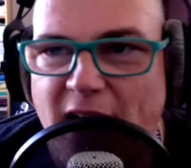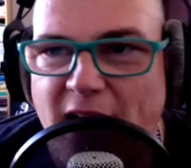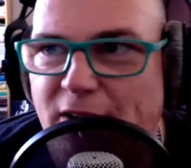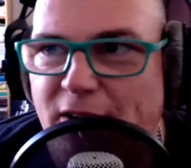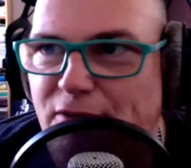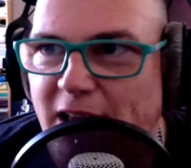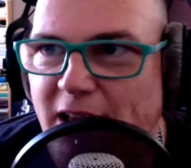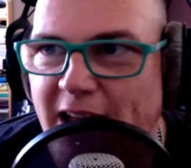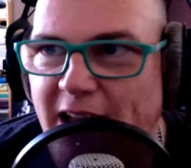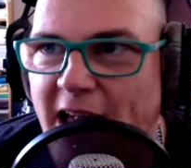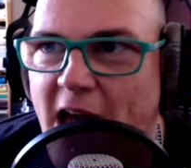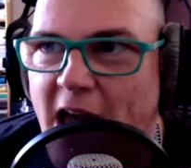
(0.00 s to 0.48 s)

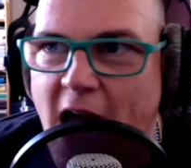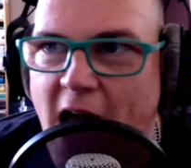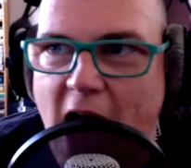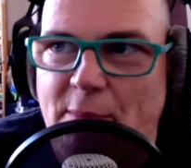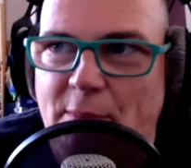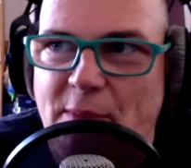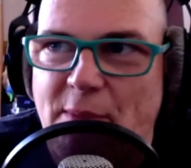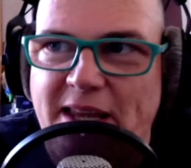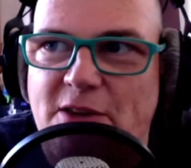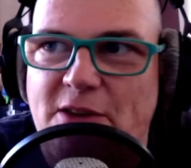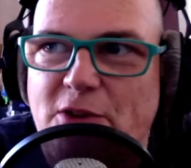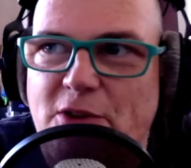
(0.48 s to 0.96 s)
Like, I
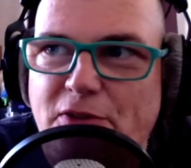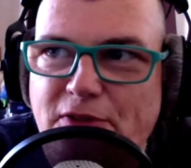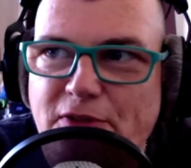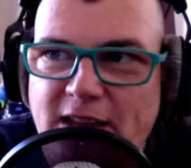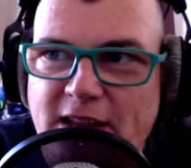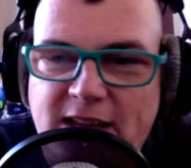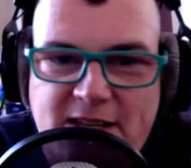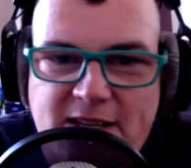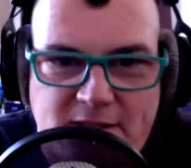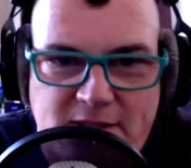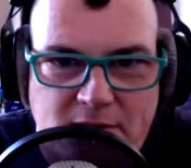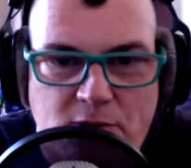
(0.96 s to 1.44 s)
mean, the
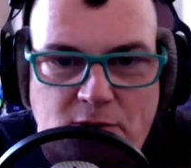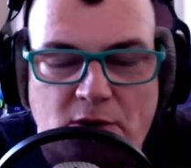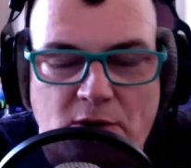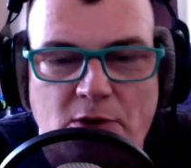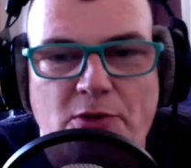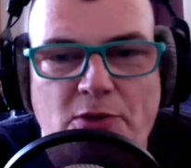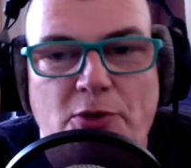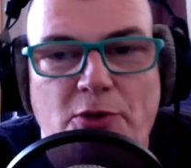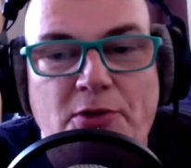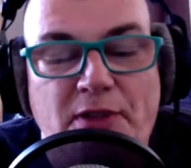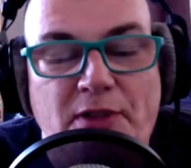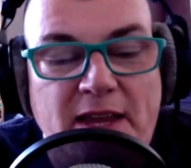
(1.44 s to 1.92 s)
thing is,
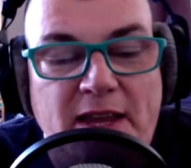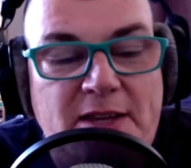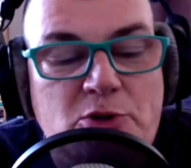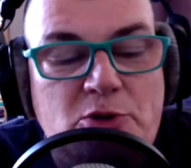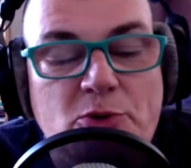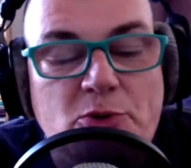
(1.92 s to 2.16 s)
the, the thing is,